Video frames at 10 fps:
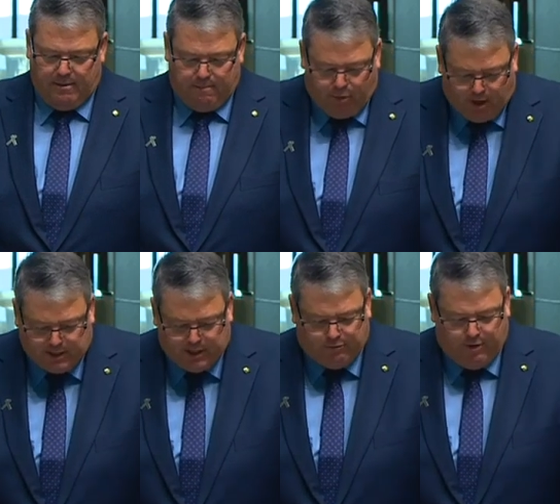Price
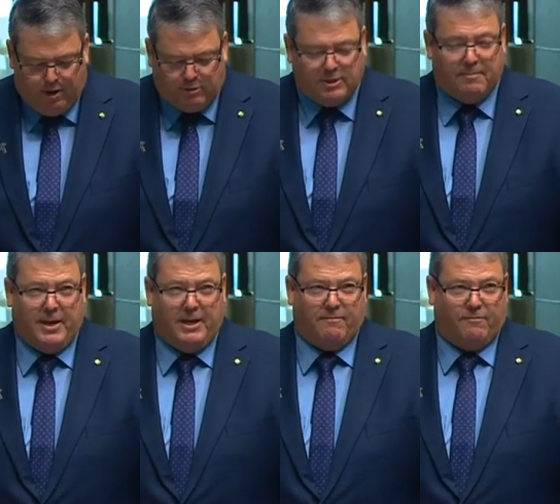controls have
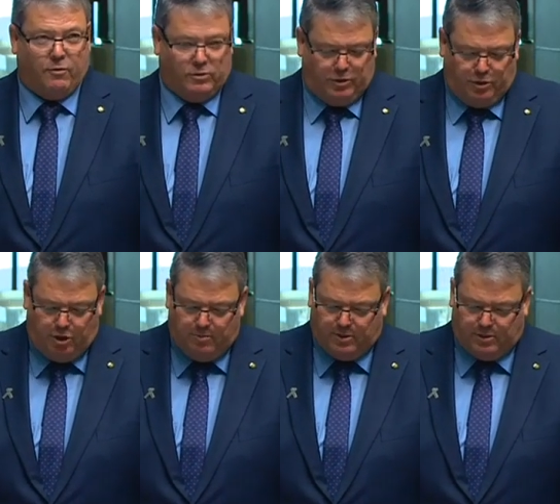been enforced
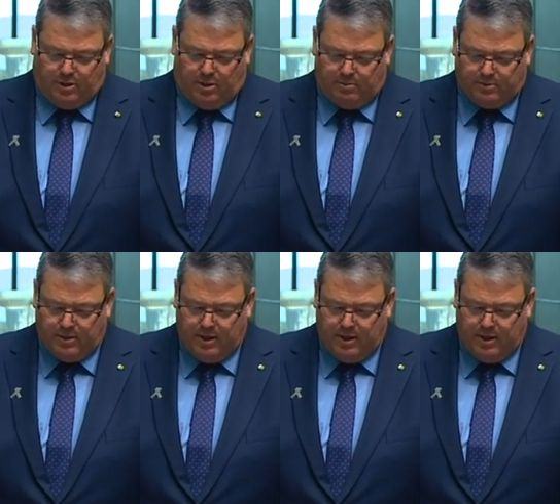numerous times